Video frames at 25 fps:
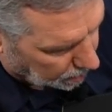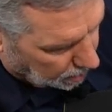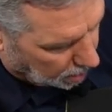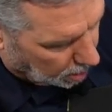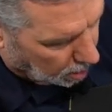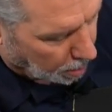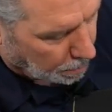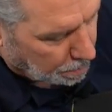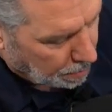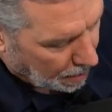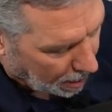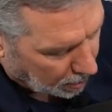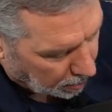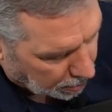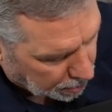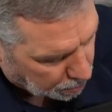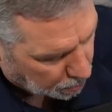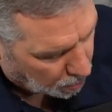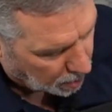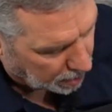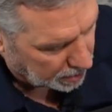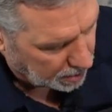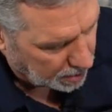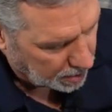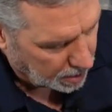All Powers
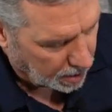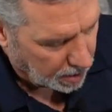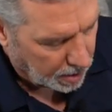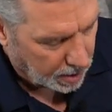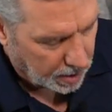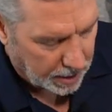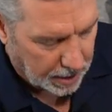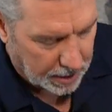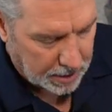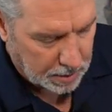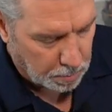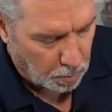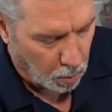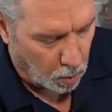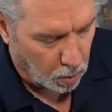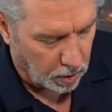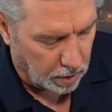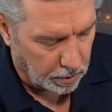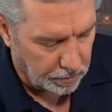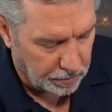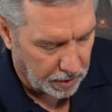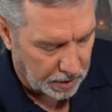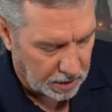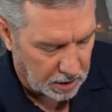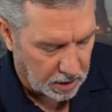one is more
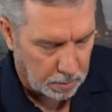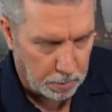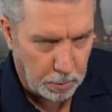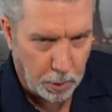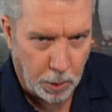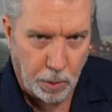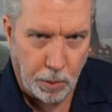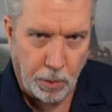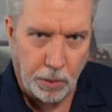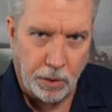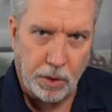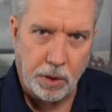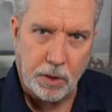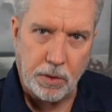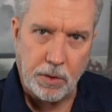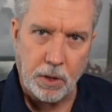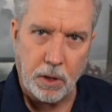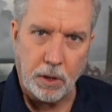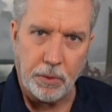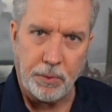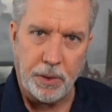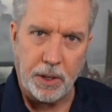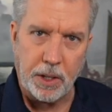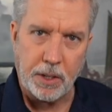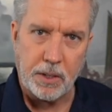of a smooth
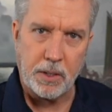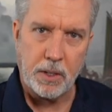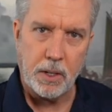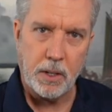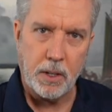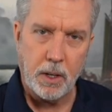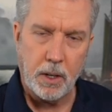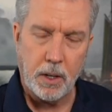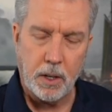surface.